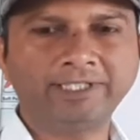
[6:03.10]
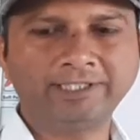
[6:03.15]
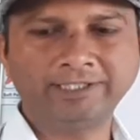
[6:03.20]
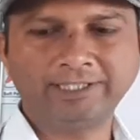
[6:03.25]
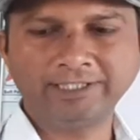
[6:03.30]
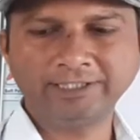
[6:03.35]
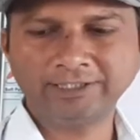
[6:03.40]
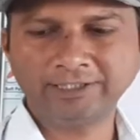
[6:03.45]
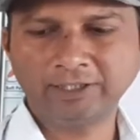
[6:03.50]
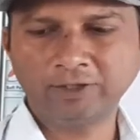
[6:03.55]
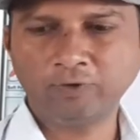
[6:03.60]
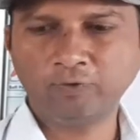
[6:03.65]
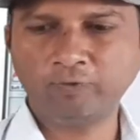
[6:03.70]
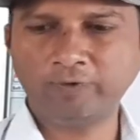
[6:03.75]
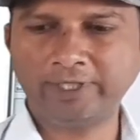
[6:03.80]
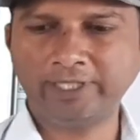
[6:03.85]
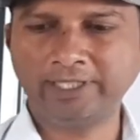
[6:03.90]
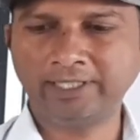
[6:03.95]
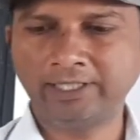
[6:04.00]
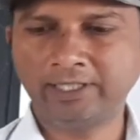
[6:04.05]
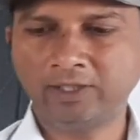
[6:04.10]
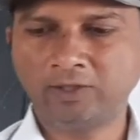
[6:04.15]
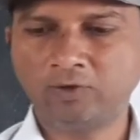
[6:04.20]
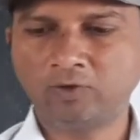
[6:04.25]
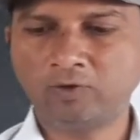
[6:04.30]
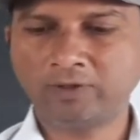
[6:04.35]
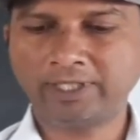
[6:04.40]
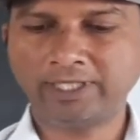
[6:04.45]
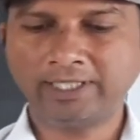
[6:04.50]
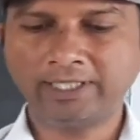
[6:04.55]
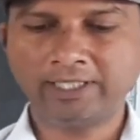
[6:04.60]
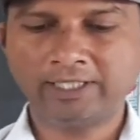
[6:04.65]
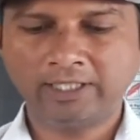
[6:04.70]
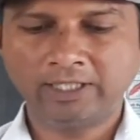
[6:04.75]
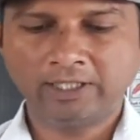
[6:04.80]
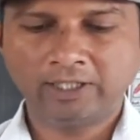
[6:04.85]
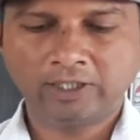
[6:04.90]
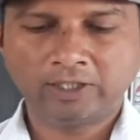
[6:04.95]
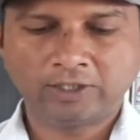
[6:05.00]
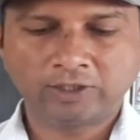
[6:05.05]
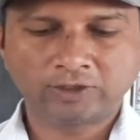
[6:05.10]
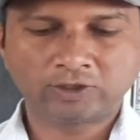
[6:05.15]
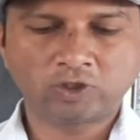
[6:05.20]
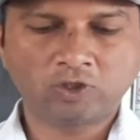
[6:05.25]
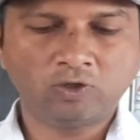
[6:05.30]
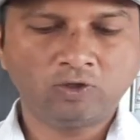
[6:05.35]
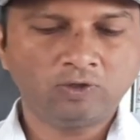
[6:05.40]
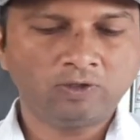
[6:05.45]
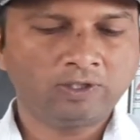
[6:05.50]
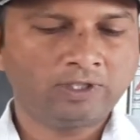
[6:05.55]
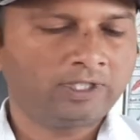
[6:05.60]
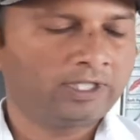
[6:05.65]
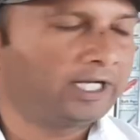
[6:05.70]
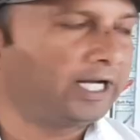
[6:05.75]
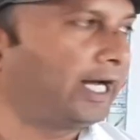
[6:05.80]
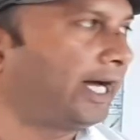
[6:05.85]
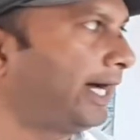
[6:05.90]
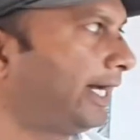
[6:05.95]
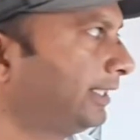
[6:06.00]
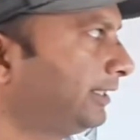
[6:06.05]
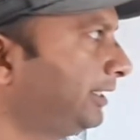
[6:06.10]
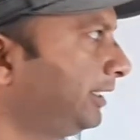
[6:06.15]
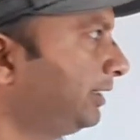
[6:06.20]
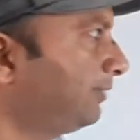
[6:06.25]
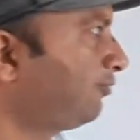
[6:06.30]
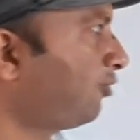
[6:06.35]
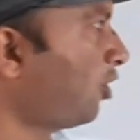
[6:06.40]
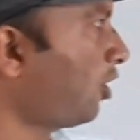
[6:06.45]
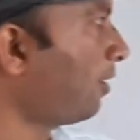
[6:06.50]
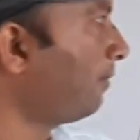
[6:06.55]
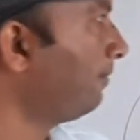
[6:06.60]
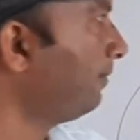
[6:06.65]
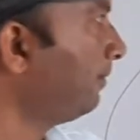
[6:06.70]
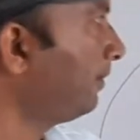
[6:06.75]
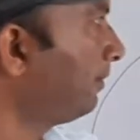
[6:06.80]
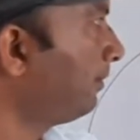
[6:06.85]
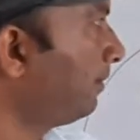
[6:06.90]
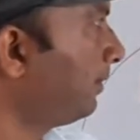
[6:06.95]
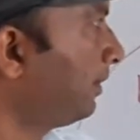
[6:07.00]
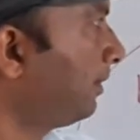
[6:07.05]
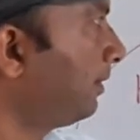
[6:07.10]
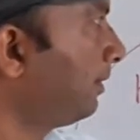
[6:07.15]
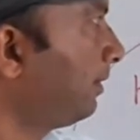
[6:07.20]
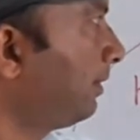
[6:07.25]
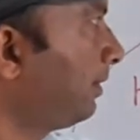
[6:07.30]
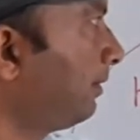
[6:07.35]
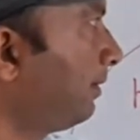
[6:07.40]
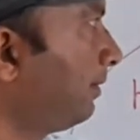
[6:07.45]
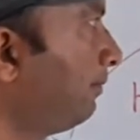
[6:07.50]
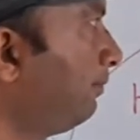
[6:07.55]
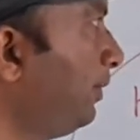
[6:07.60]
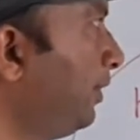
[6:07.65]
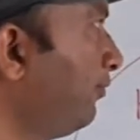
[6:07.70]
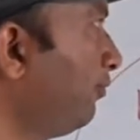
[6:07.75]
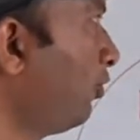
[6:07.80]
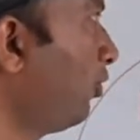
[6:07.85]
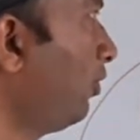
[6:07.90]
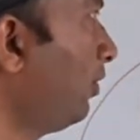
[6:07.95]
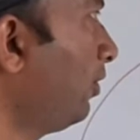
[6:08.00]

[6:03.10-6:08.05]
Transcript: in this way. Okay, so Earth is formed before